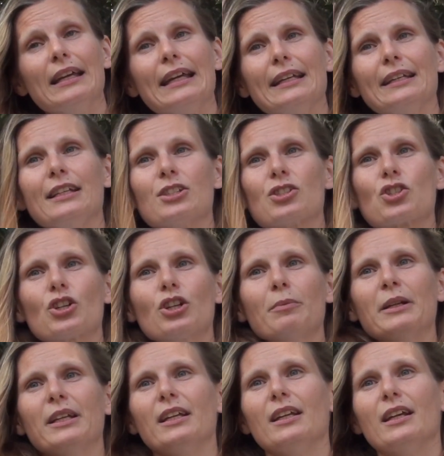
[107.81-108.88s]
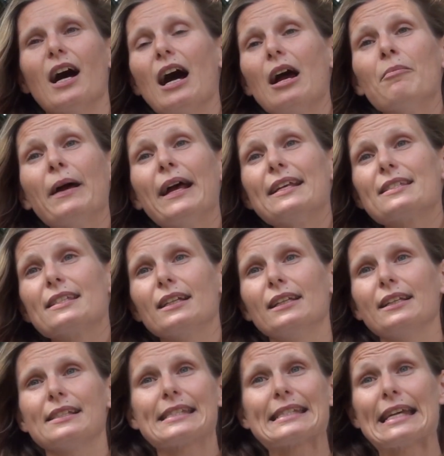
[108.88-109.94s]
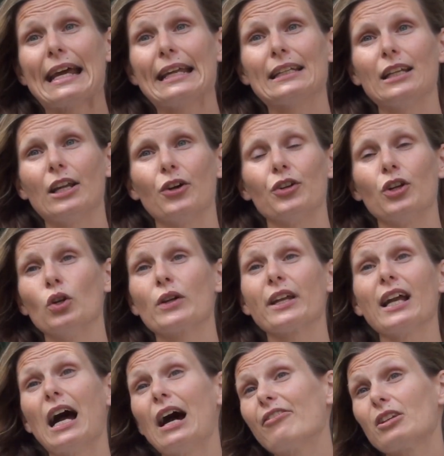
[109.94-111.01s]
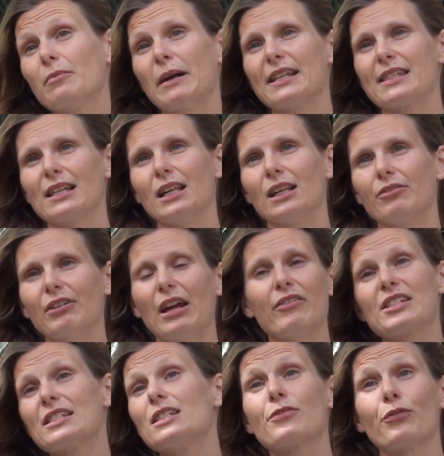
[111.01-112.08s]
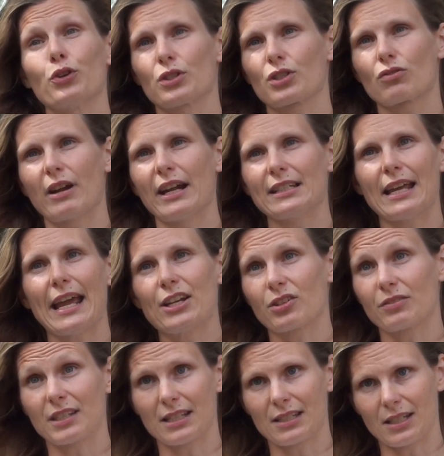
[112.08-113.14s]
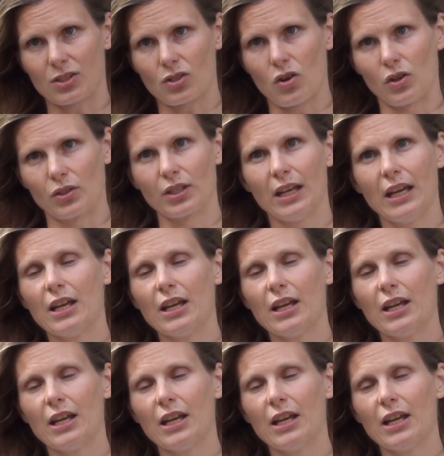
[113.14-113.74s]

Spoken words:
in East Germany, I'm basically standalone and looking after myself ever since first grade, the age of 6 years old.